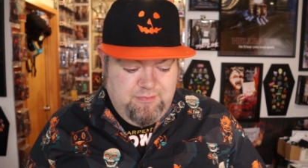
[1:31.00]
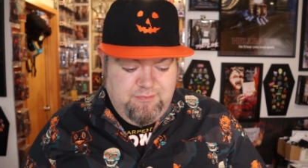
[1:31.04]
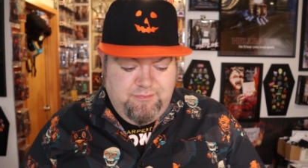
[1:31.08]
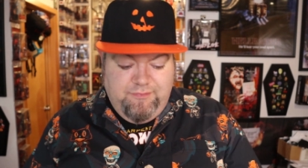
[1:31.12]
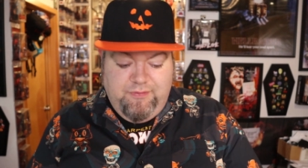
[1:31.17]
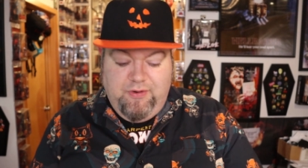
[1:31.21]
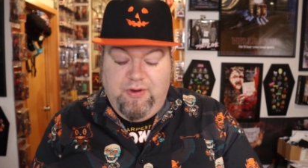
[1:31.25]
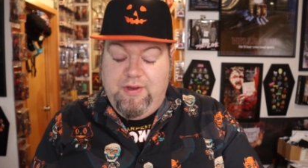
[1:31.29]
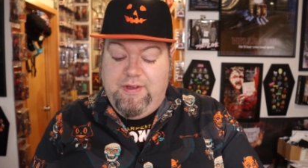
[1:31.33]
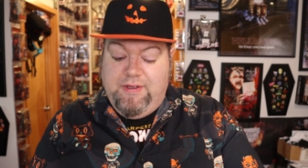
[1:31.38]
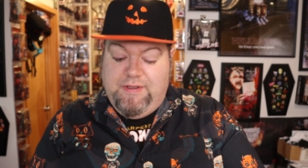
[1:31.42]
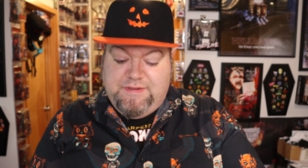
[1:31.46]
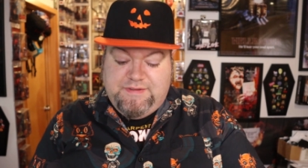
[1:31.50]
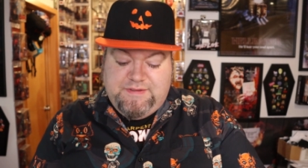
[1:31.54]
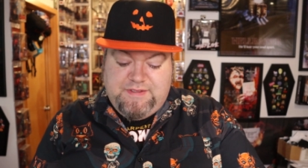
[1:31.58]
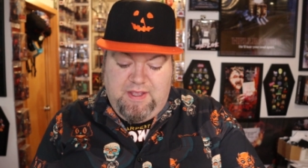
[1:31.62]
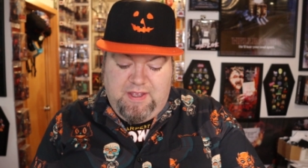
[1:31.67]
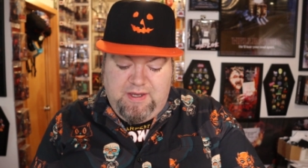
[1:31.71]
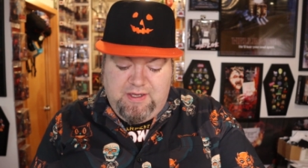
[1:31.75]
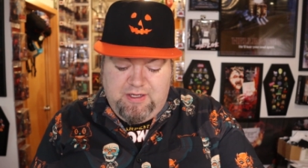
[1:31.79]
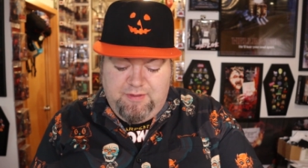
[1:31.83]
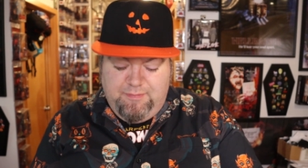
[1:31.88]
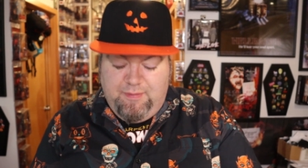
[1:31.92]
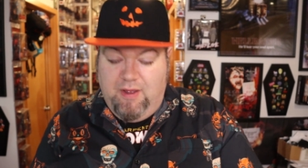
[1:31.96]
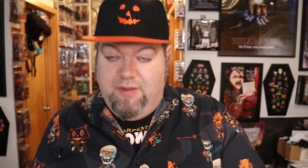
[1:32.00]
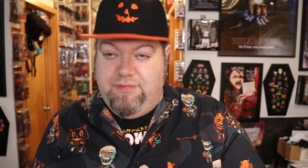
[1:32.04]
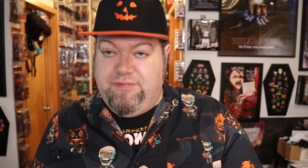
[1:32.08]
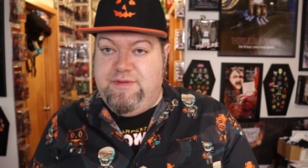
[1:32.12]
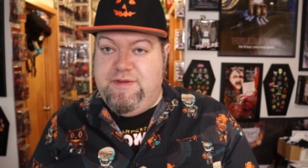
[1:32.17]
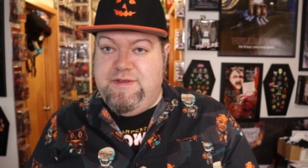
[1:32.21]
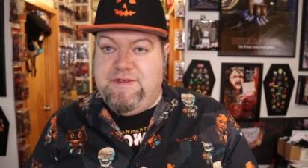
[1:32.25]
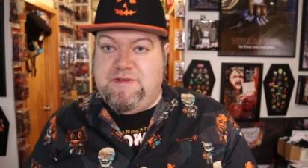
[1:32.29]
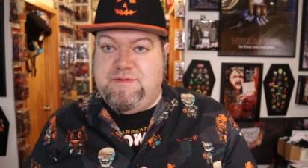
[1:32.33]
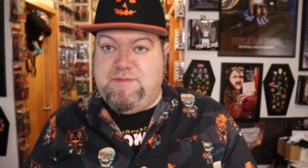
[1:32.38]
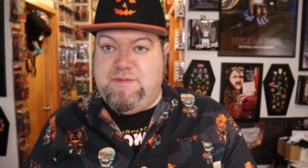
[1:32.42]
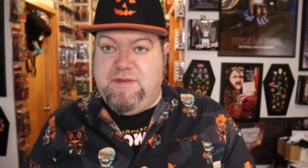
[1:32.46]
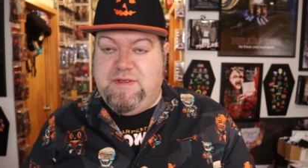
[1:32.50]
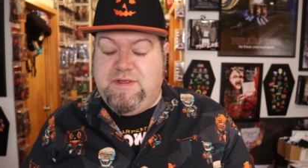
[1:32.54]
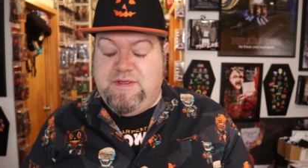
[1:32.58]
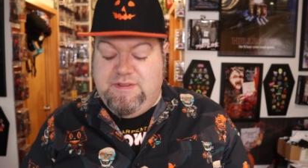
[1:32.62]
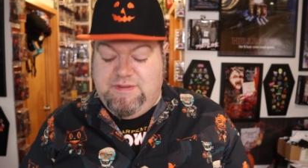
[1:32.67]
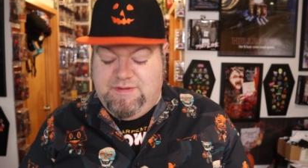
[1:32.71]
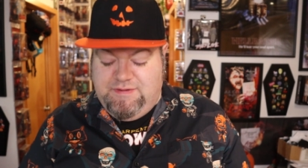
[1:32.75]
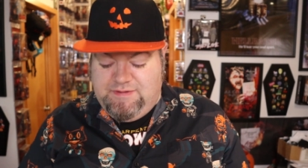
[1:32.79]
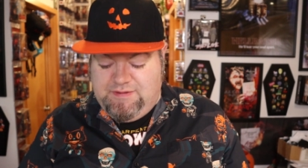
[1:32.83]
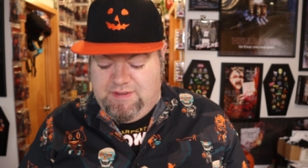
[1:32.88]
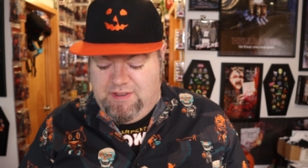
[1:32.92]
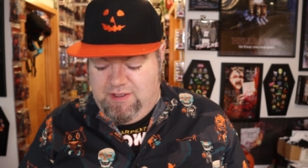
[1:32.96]
very excited about this
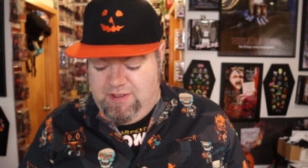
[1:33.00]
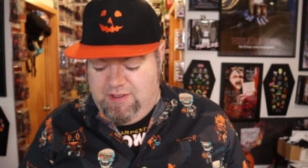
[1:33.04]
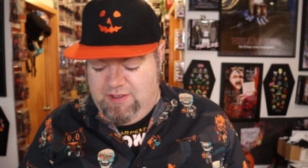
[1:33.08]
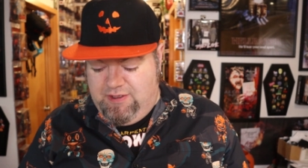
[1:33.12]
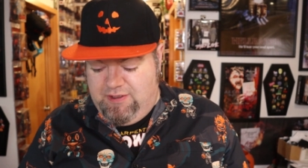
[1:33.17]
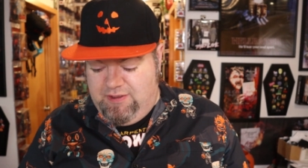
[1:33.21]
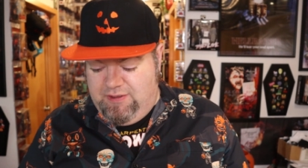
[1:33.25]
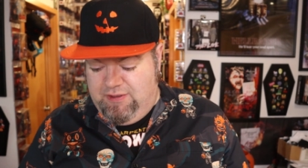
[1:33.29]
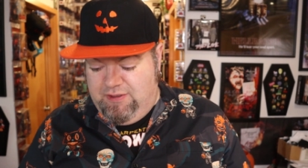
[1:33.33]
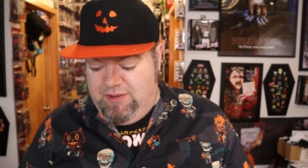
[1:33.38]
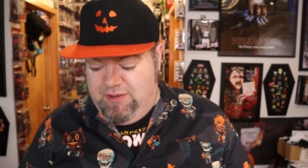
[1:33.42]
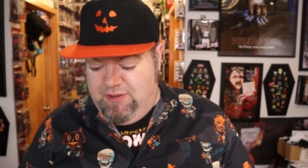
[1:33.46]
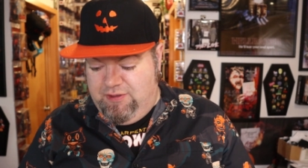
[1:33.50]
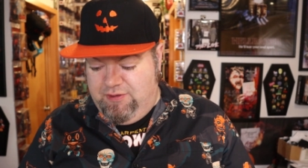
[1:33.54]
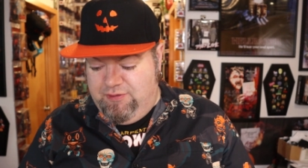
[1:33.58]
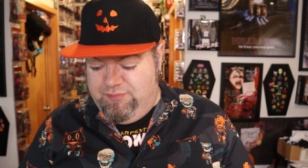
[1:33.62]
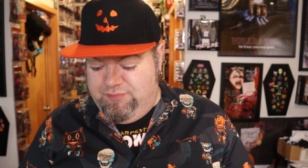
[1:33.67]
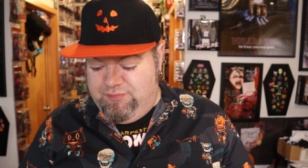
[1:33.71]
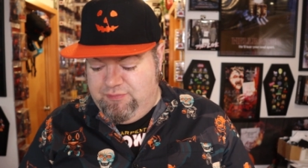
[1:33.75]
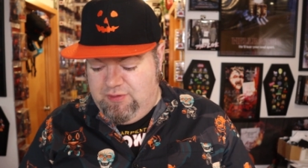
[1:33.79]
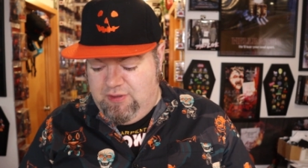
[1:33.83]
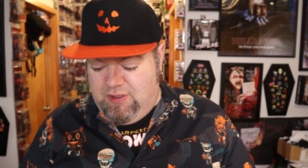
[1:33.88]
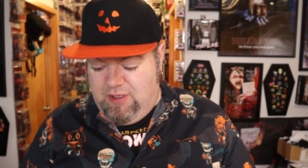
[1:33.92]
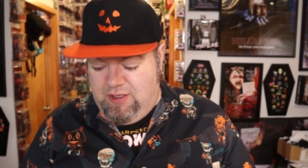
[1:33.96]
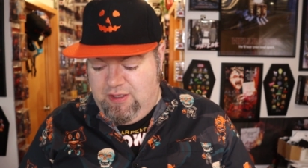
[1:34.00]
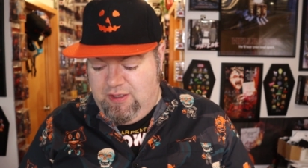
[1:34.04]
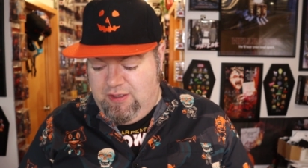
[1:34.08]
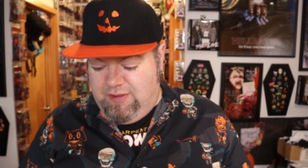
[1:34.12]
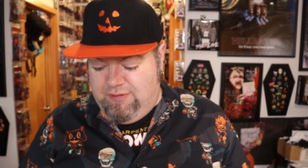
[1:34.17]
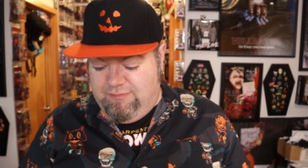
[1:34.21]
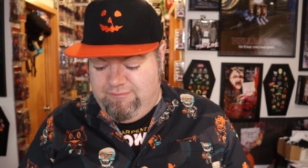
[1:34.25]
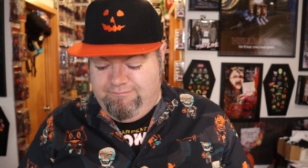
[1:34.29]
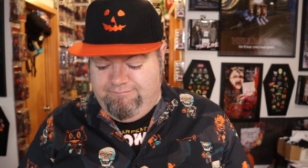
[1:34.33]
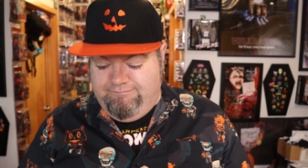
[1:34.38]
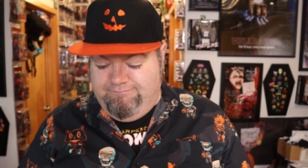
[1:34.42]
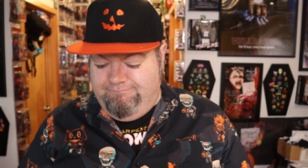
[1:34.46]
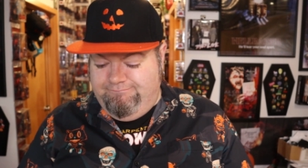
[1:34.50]
because, uh, you know, uh,